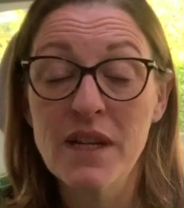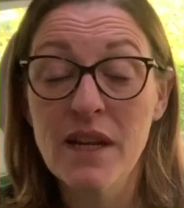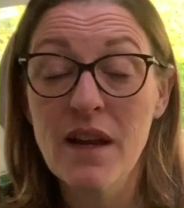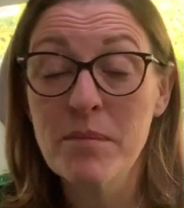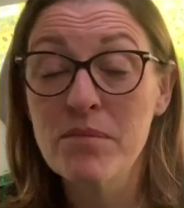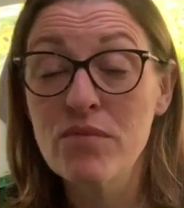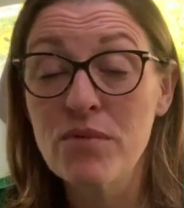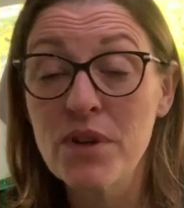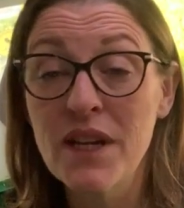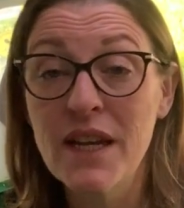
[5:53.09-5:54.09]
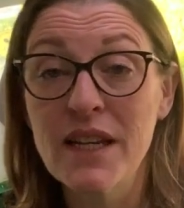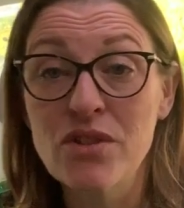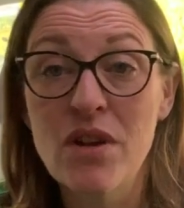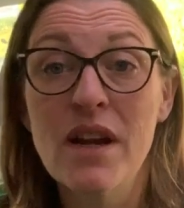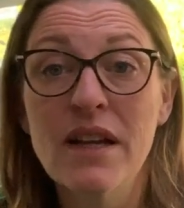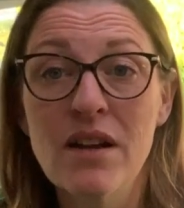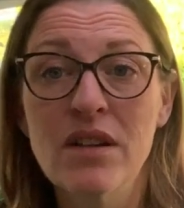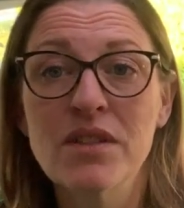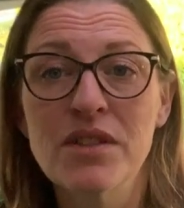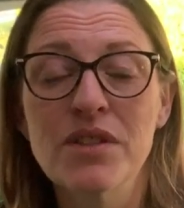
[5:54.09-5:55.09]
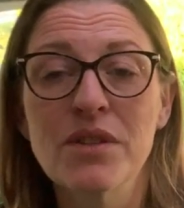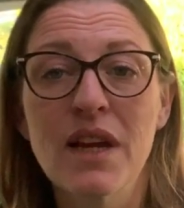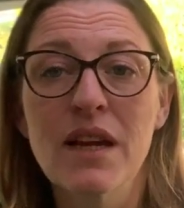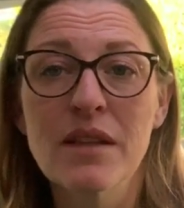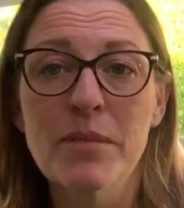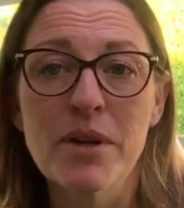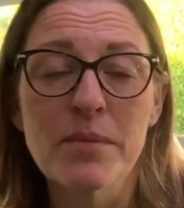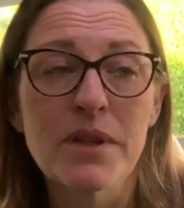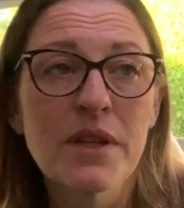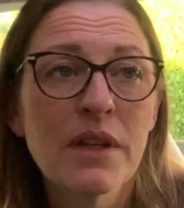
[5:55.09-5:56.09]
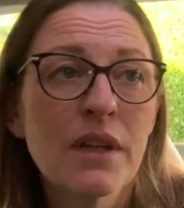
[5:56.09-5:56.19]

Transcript: and I'm really trying hard to do that at the moment.